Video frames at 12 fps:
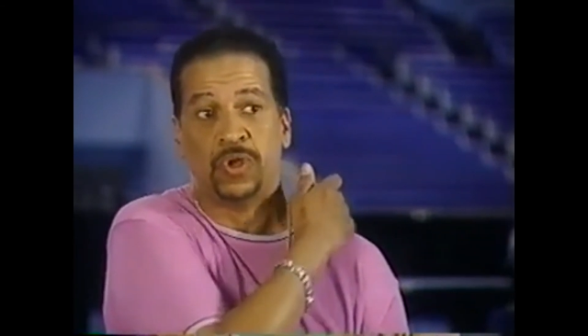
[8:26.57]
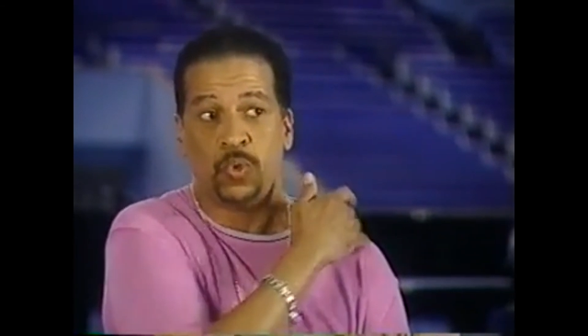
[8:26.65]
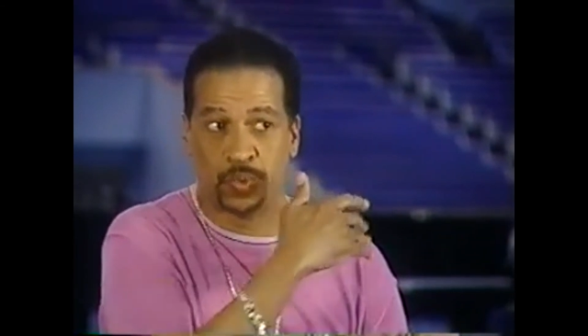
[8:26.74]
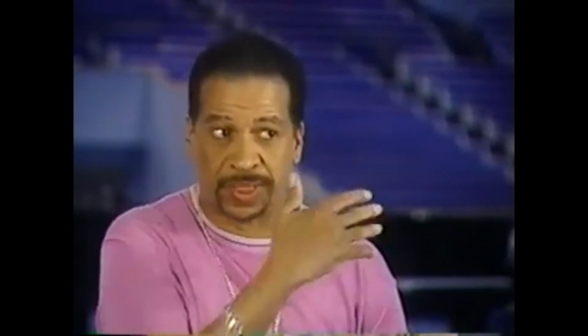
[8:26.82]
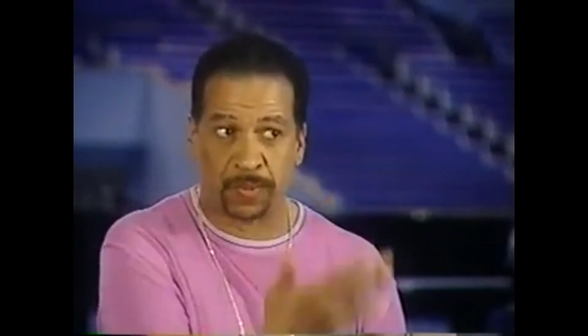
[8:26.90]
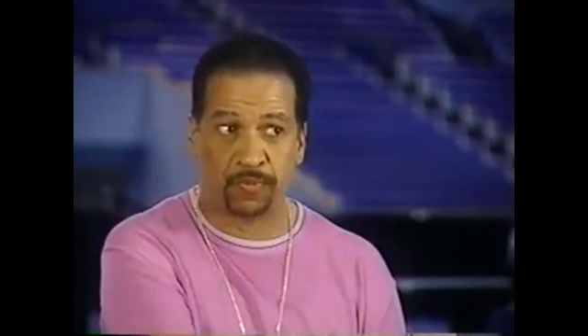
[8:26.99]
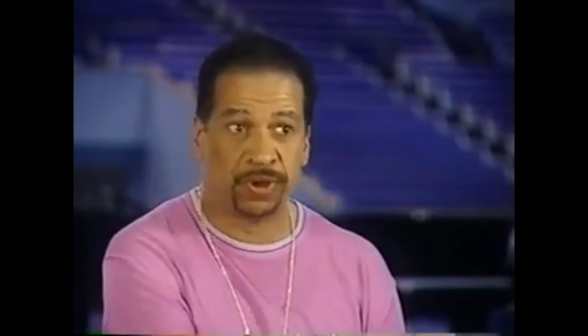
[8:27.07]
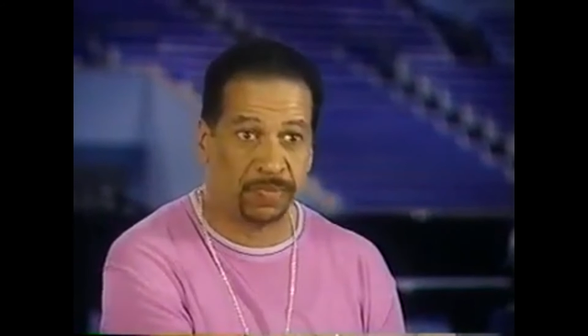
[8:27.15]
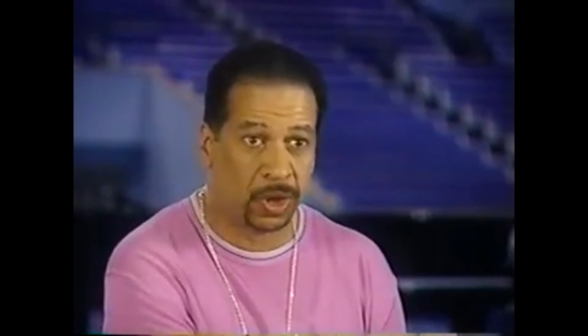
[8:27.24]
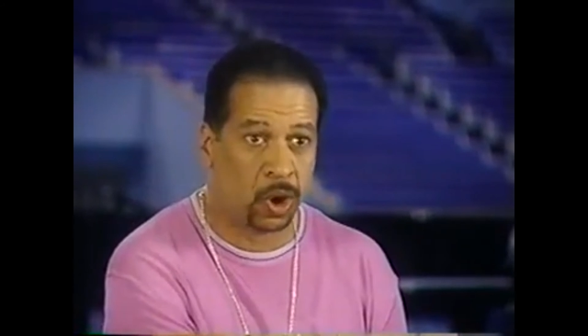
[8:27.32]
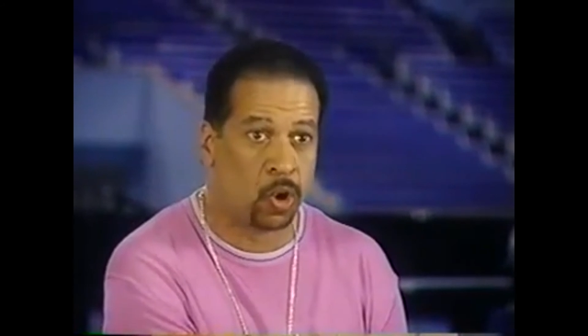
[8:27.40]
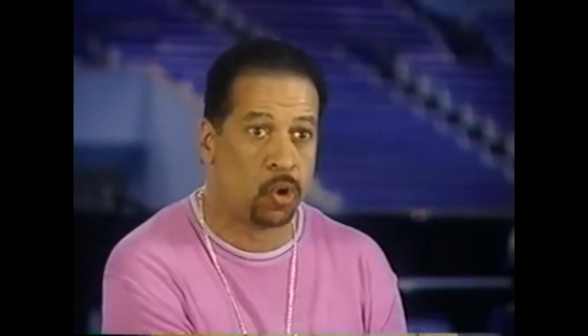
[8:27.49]
when they bring me
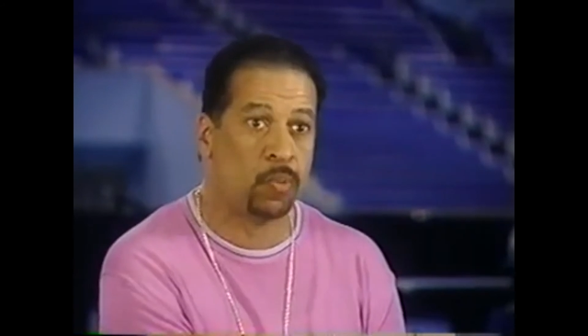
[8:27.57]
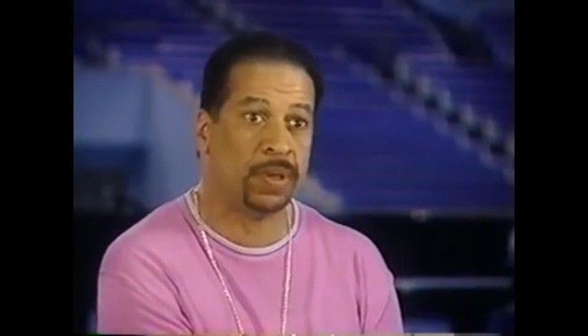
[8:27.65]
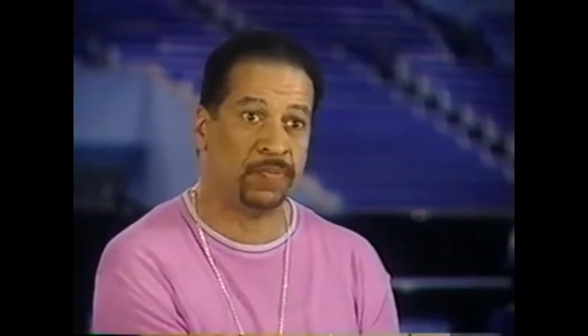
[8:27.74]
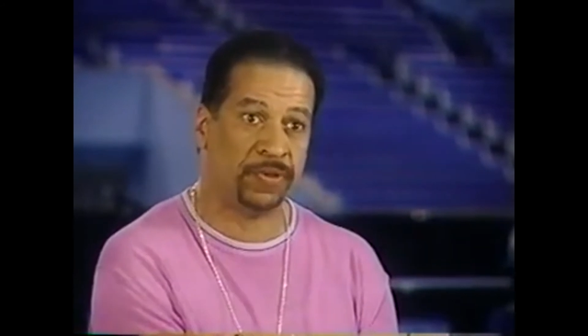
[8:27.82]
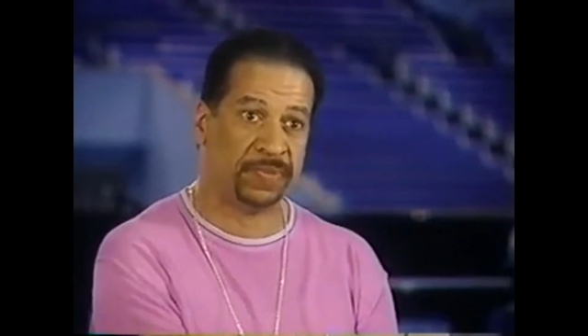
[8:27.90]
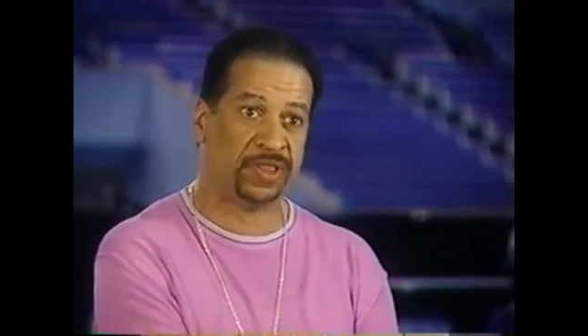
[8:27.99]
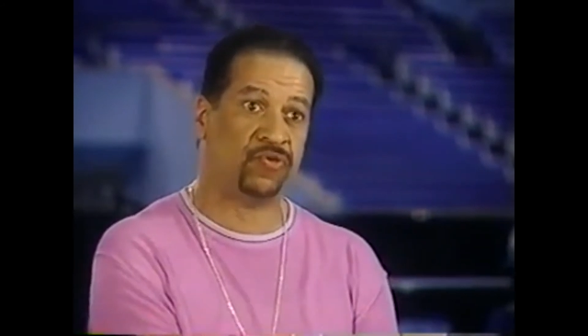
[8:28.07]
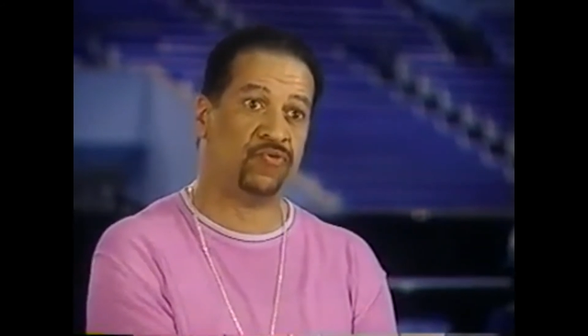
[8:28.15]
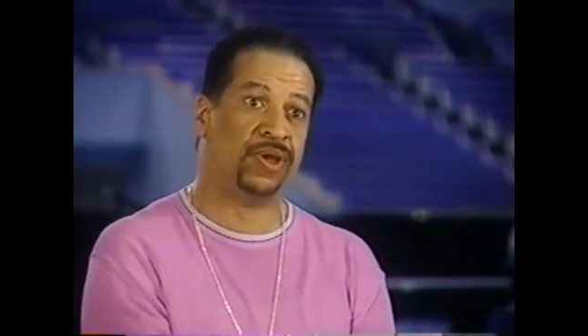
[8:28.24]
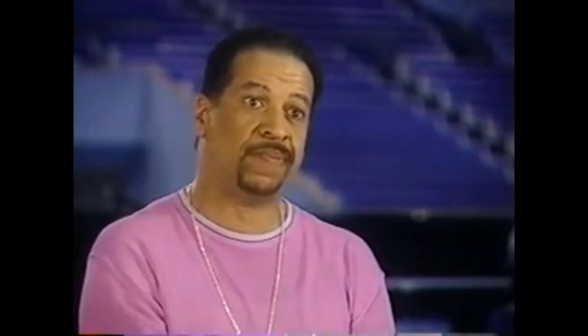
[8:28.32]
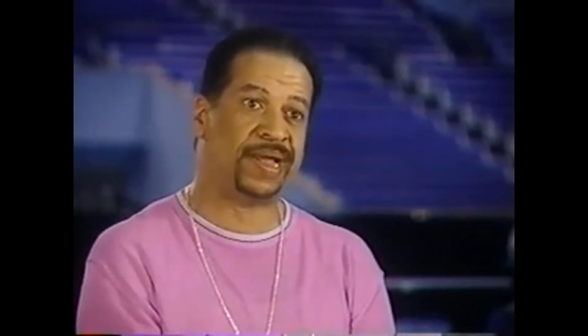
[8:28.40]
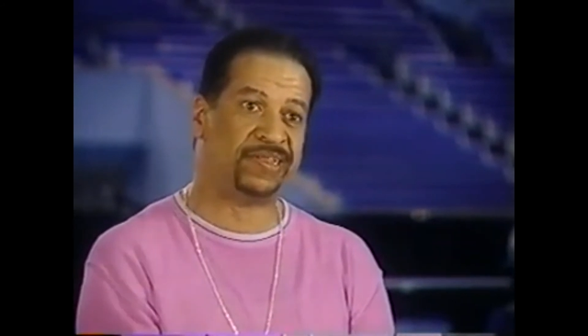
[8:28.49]
home and put me in the
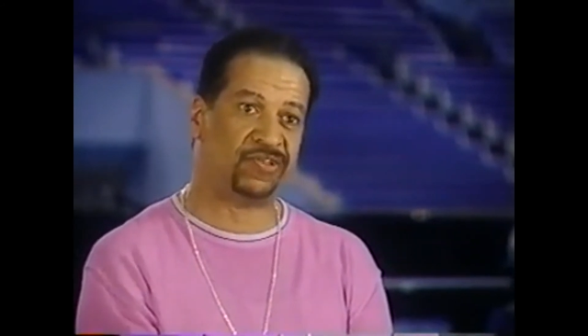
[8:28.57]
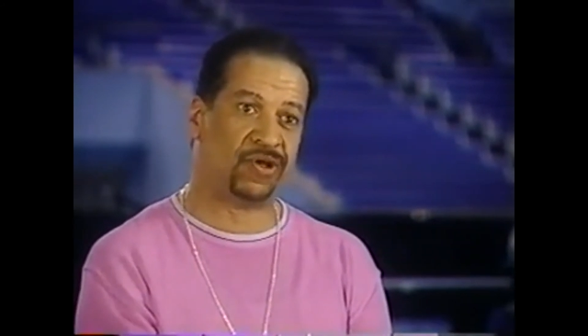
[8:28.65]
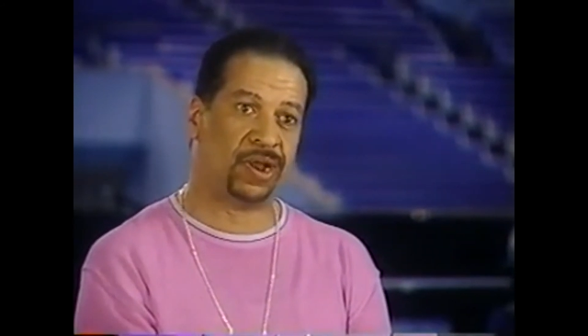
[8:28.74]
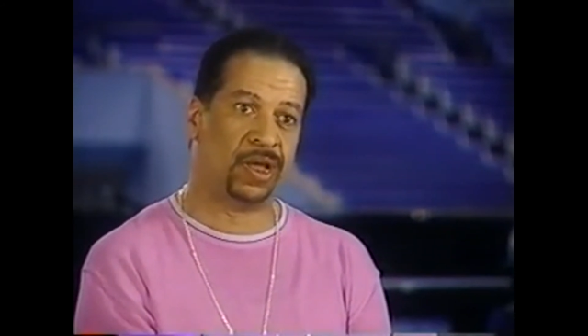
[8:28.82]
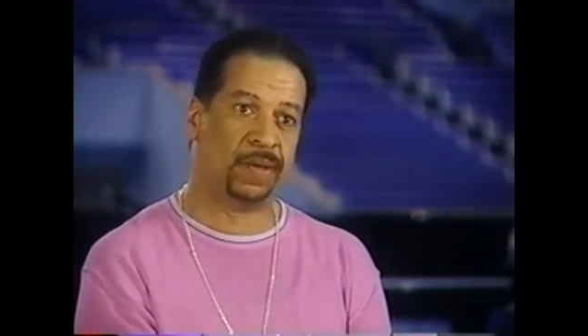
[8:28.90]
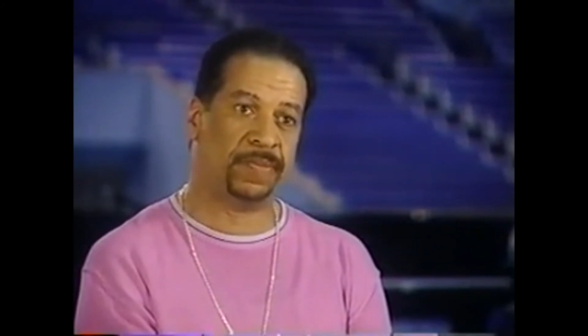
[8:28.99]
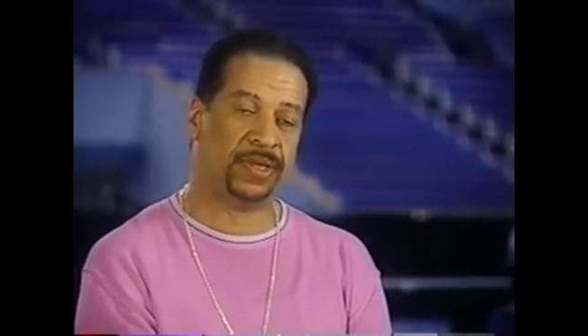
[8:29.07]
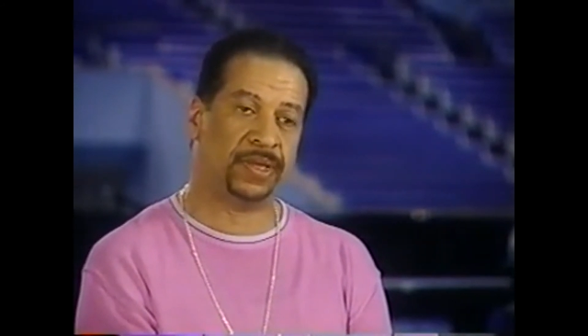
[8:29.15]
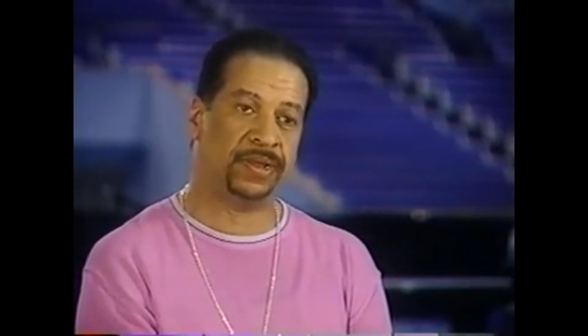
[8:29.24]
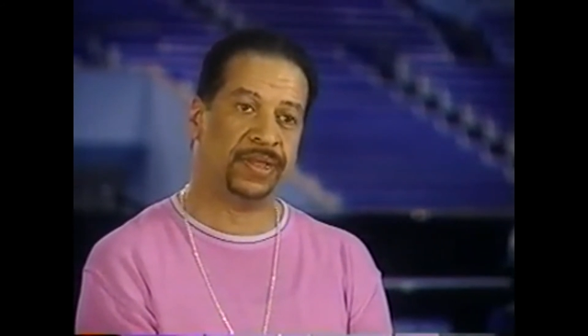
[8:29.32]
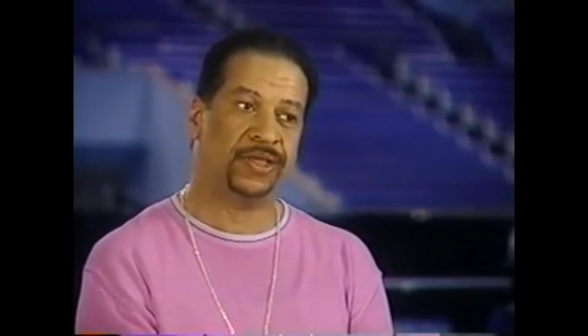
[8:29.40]
crib, I'd start humming it.